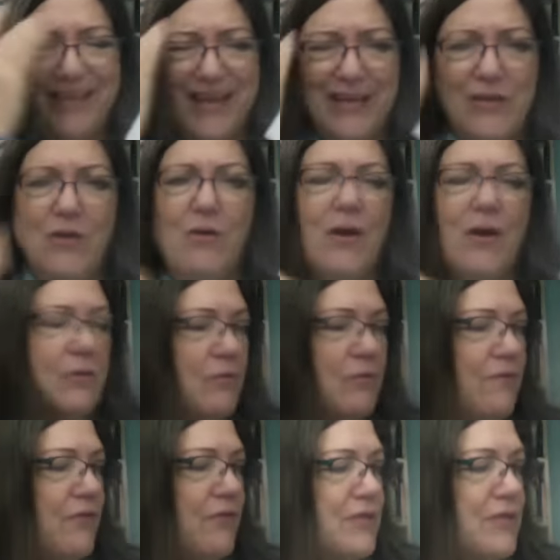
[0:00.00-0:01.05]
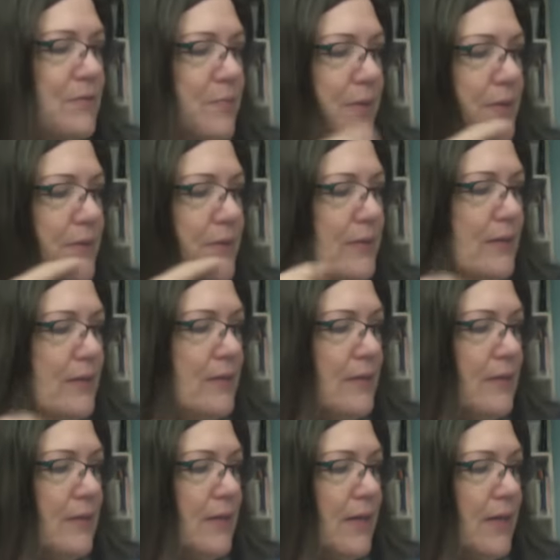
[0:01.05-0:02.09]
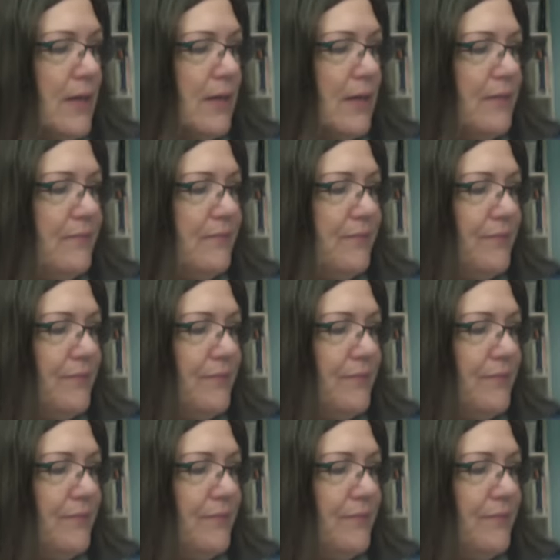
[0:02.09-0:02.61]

I know I could reverse it, but I